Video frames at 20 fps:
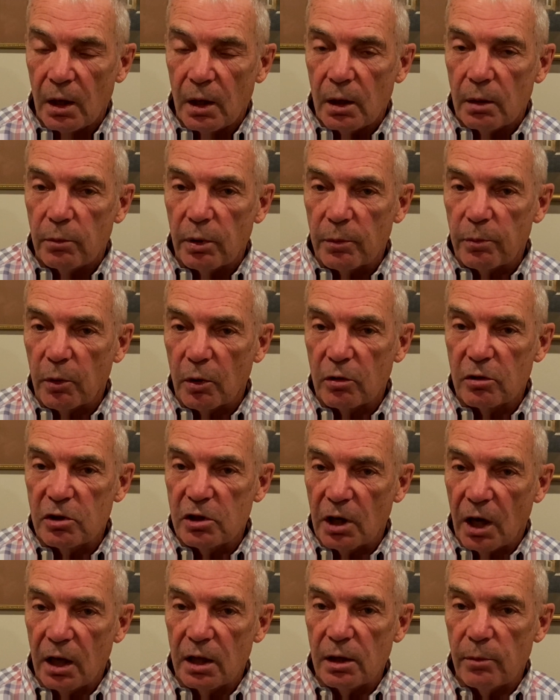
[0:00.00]
But both
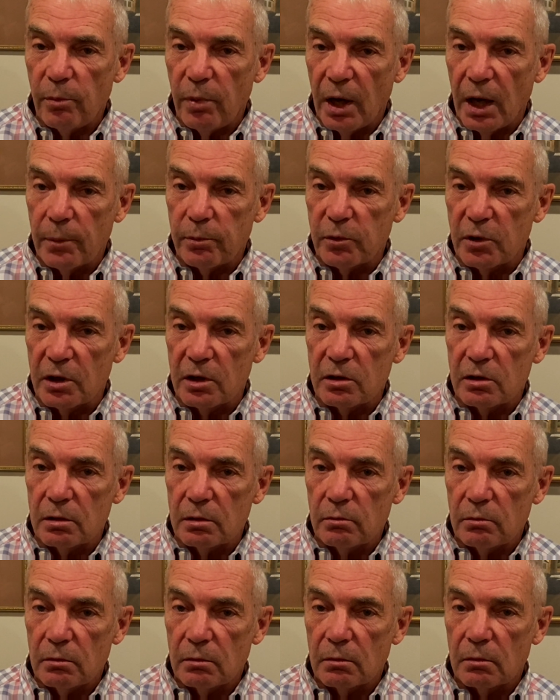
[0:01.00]
John the Baptist,
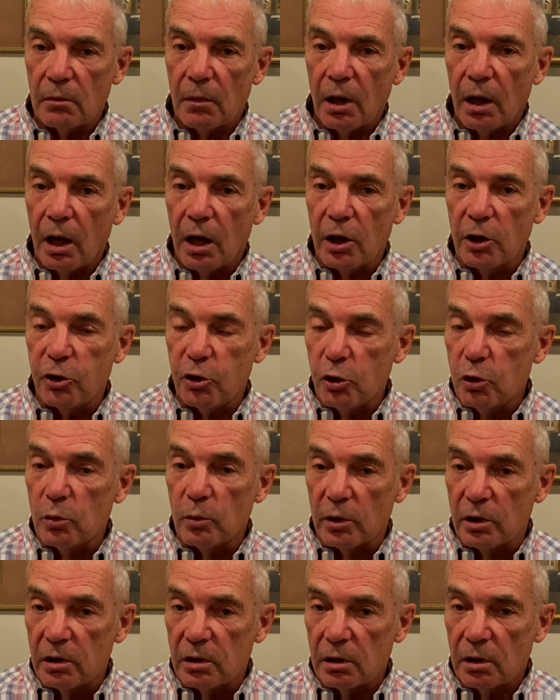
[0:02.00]
a
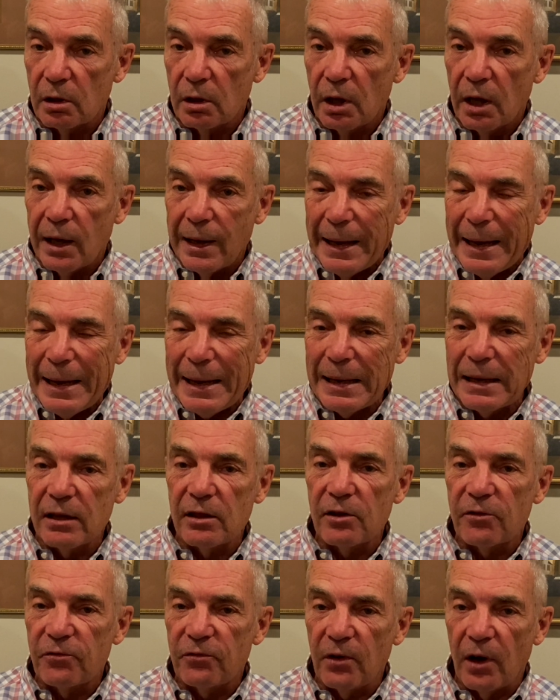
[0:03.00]
human, and
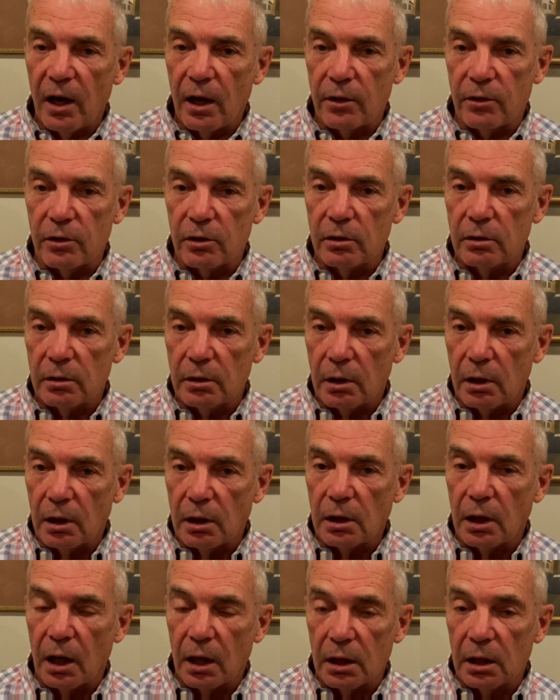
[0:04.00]
the Father,
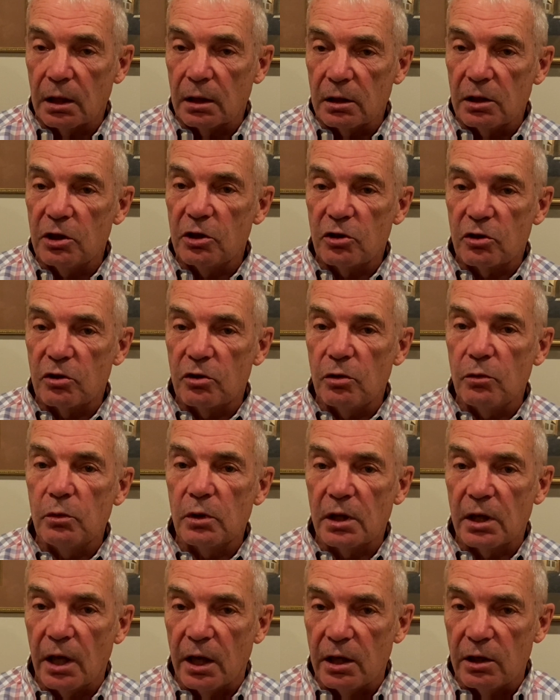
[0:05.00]
on at least 2
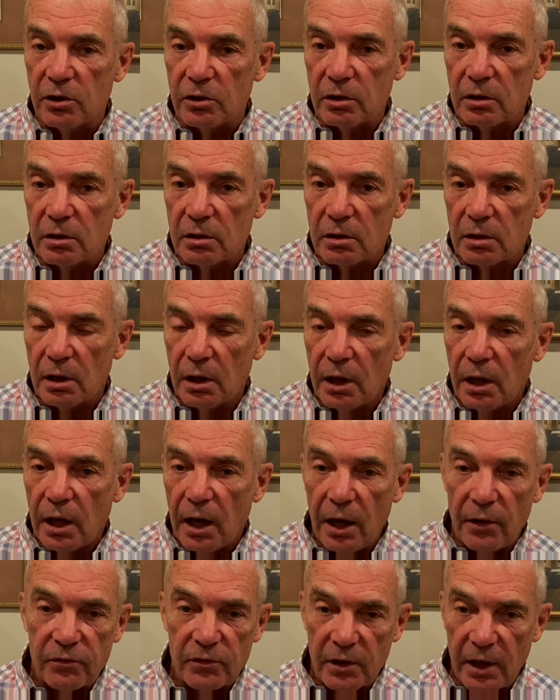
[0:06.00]
occasions,
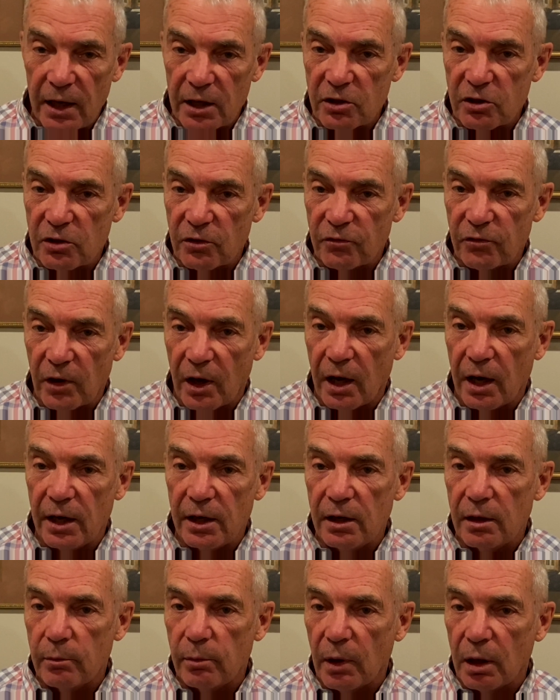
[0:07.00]
have
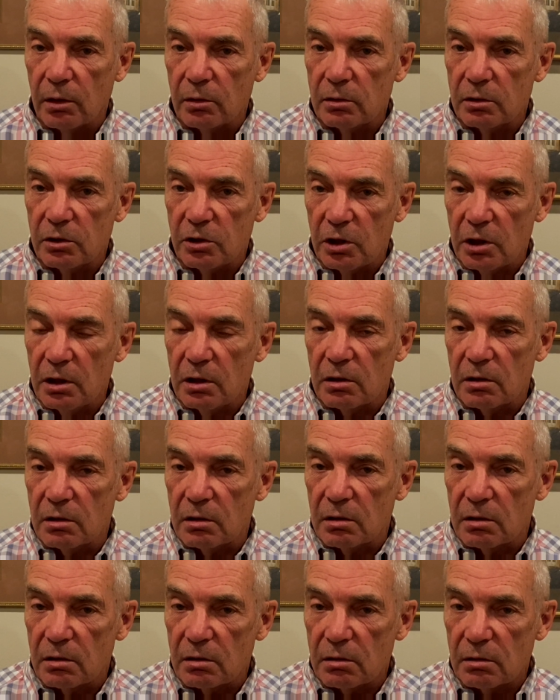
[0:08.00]
testified about
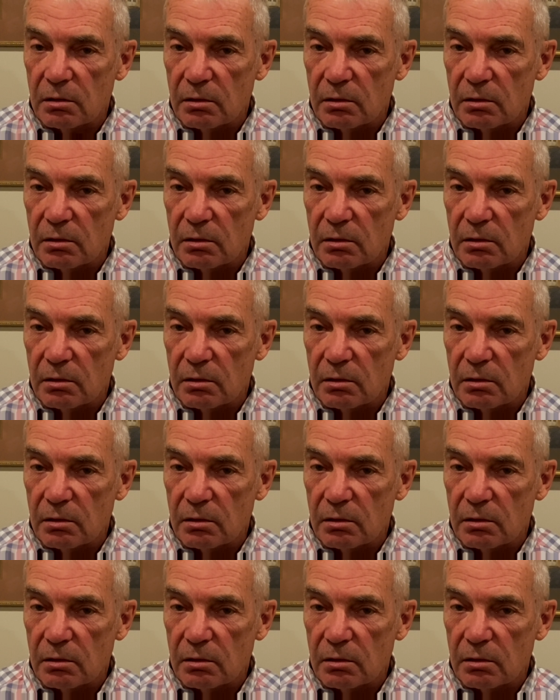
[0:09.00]
Jesus.